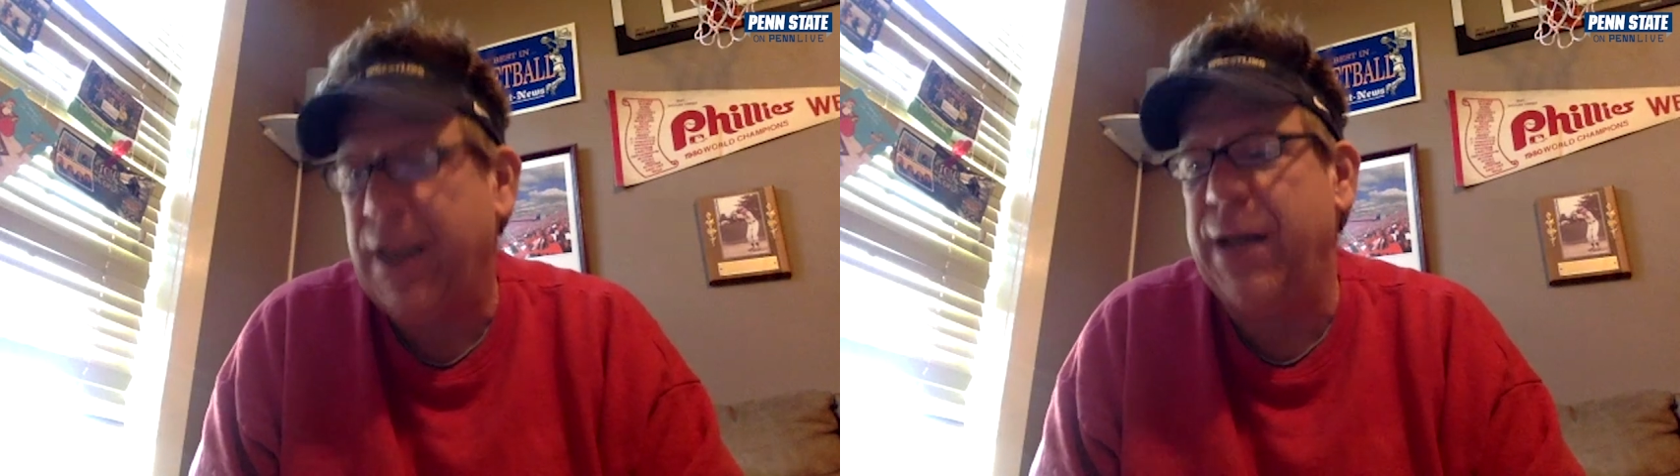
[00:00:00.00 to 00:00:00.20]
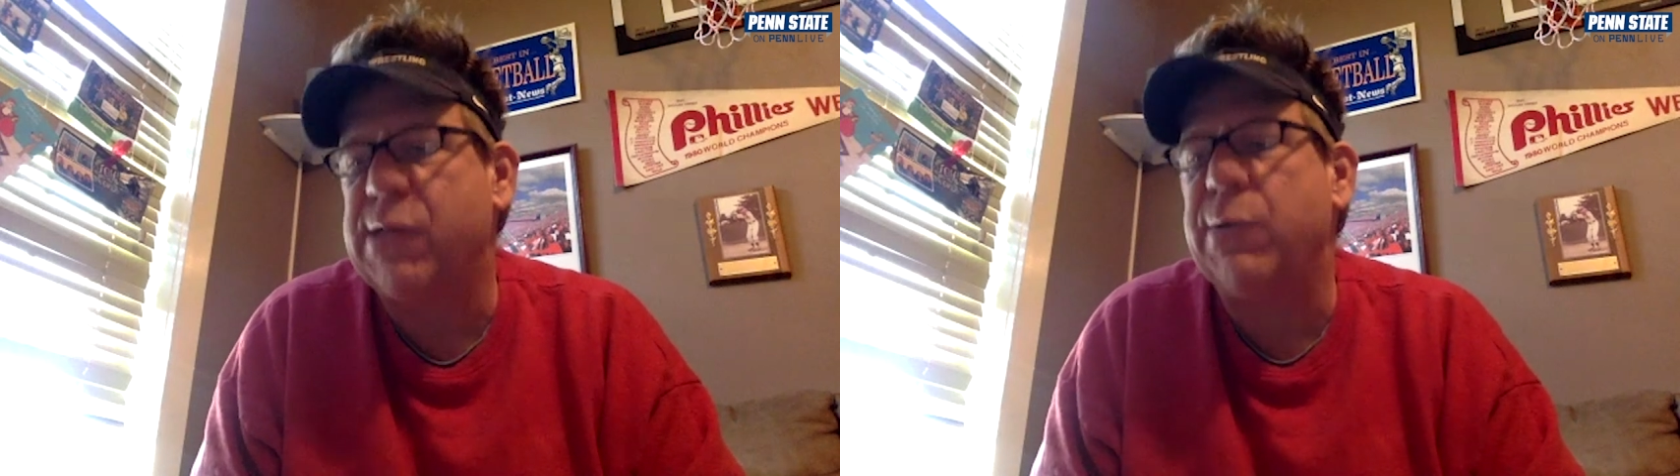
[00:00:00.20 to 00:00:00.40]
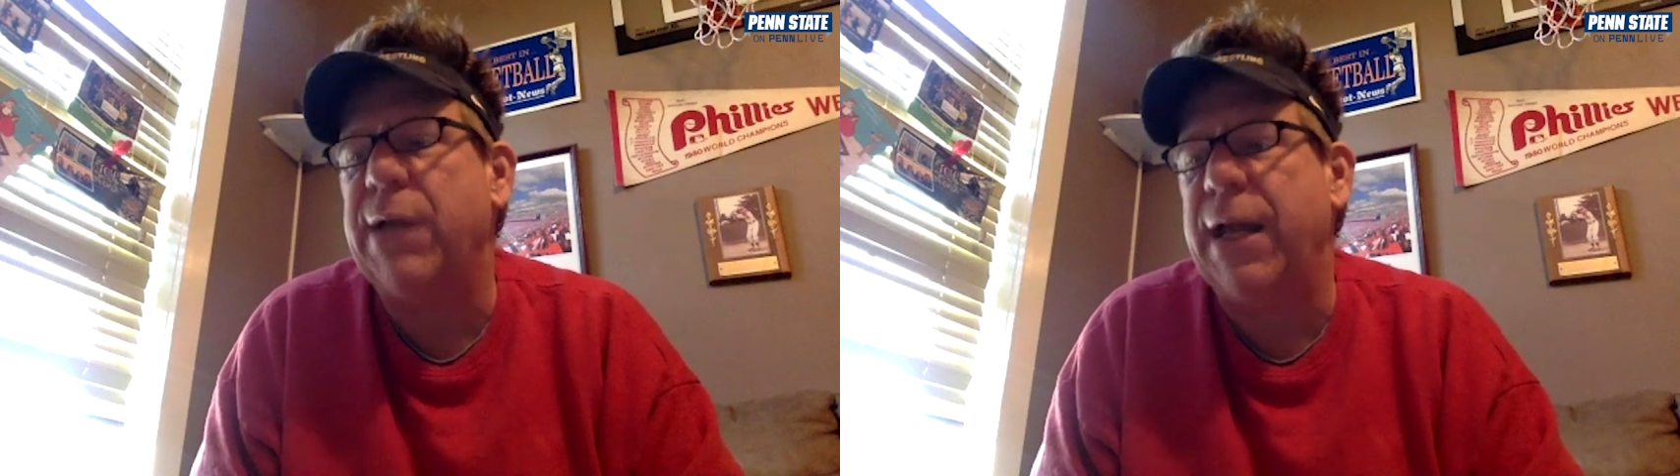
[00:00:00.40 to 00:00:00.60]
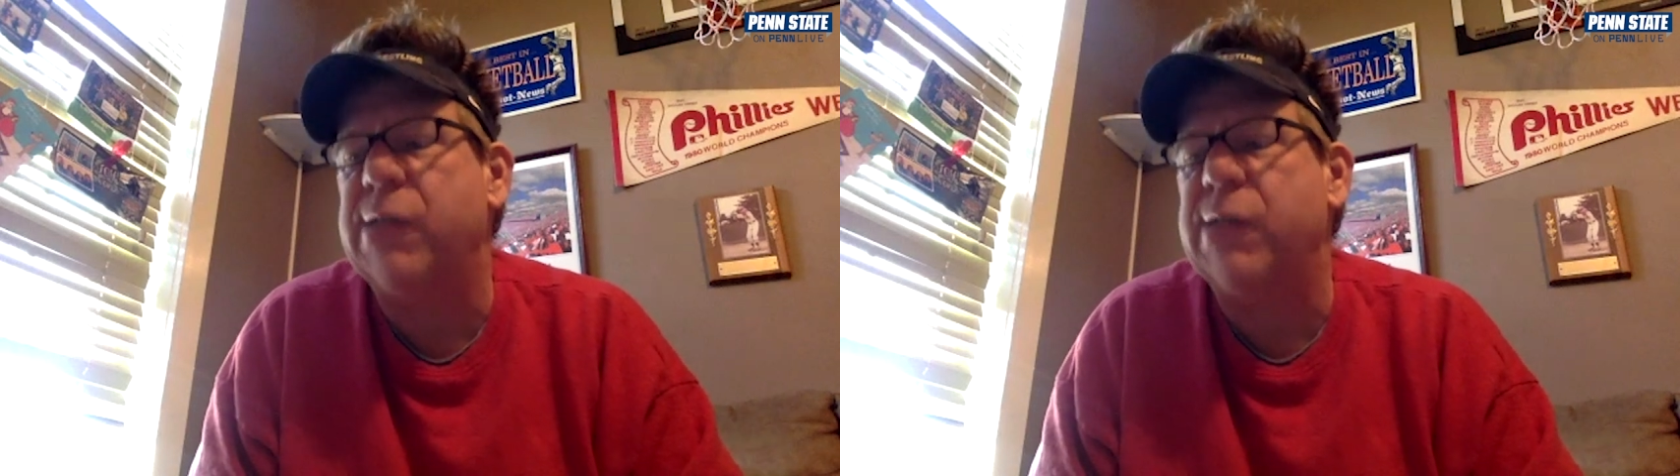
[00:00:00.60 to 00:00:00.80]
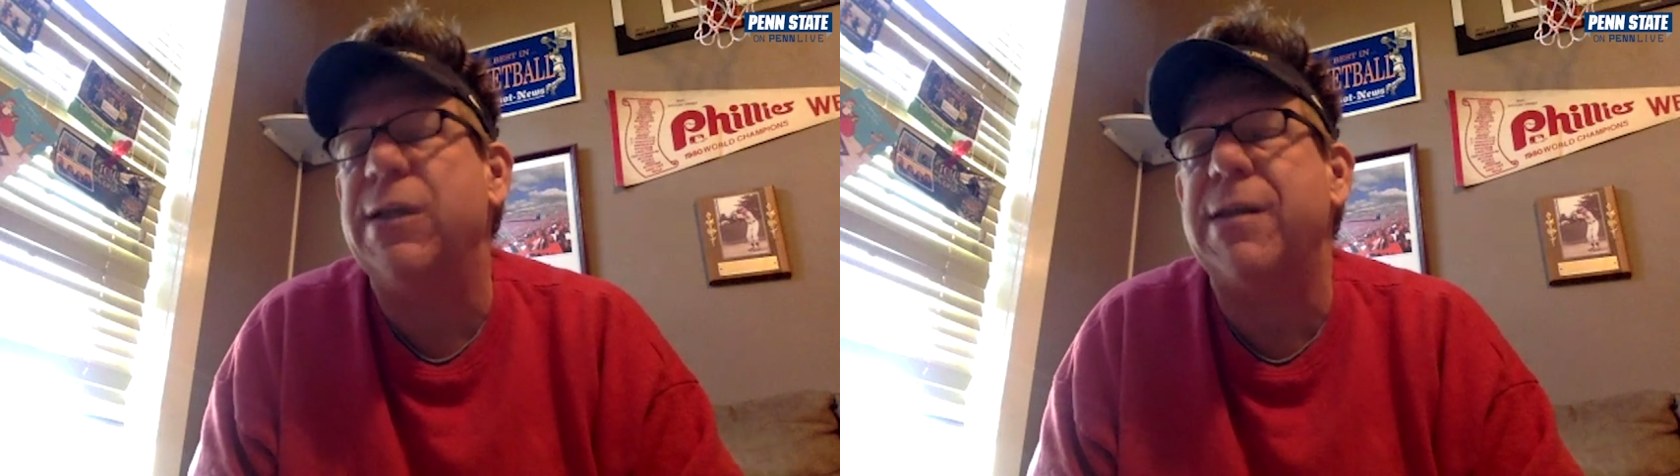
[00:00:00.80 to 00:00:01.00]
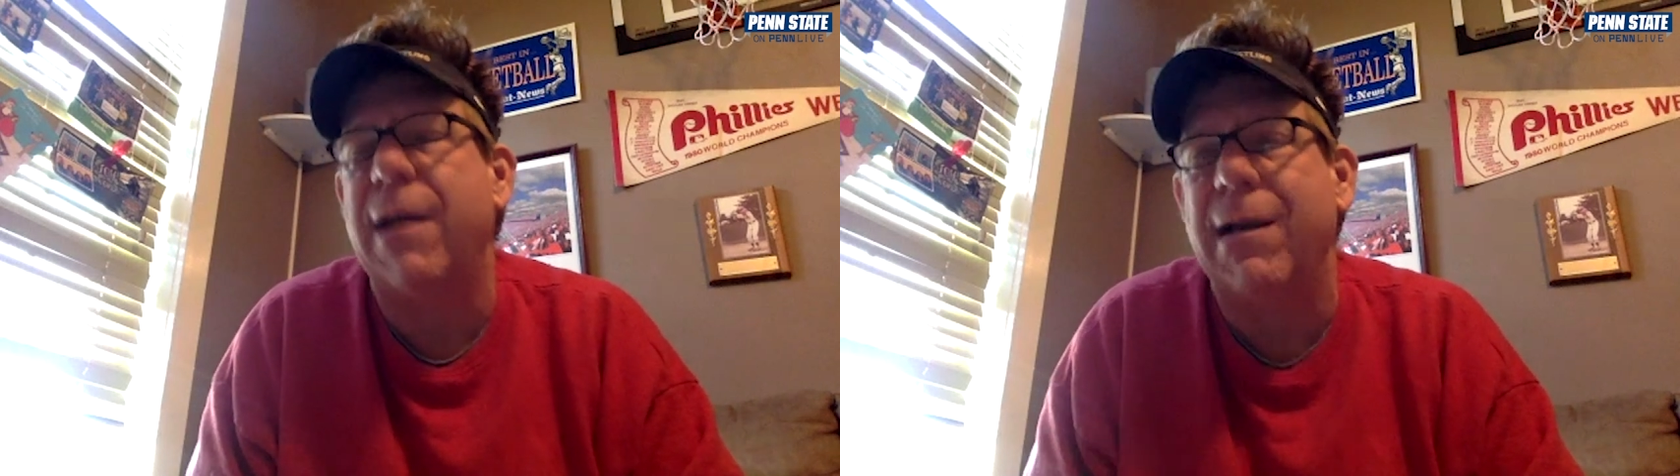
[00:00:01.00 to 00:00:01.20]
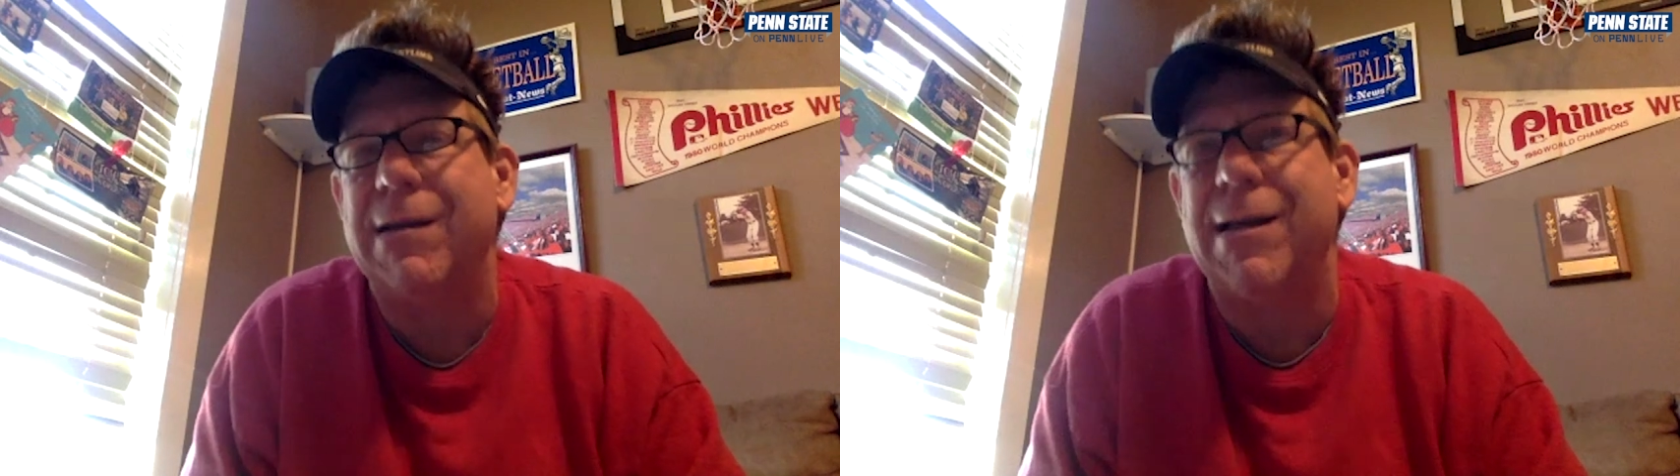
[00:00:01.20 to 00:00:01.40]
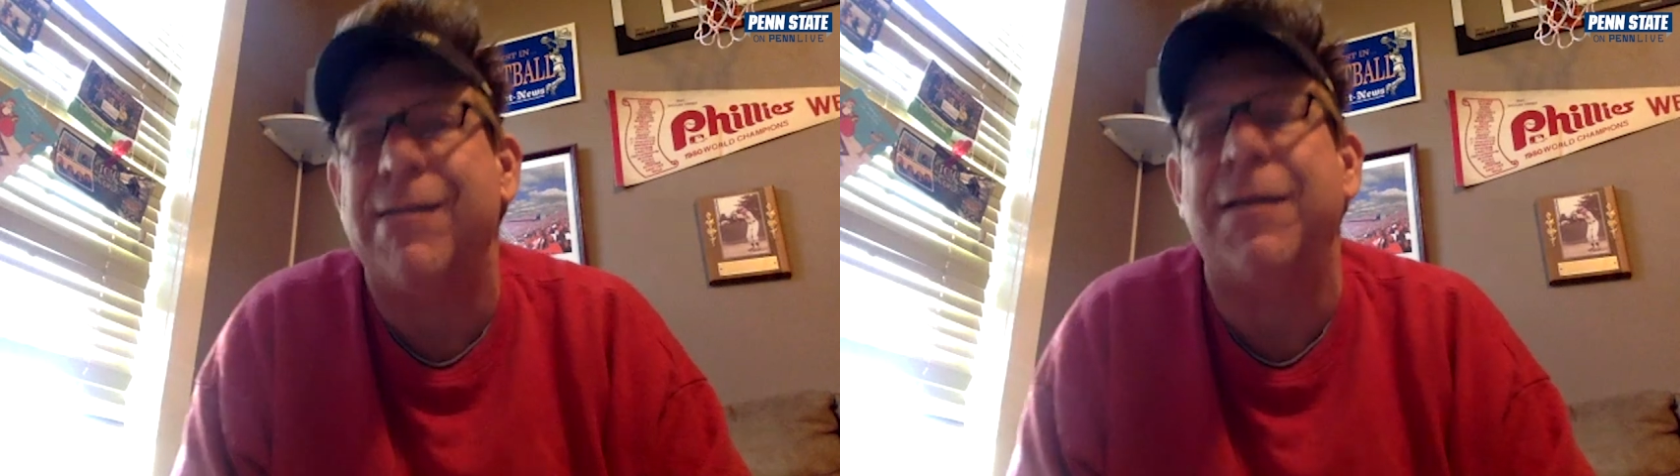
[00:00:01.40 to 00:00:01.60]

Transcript: history tells us the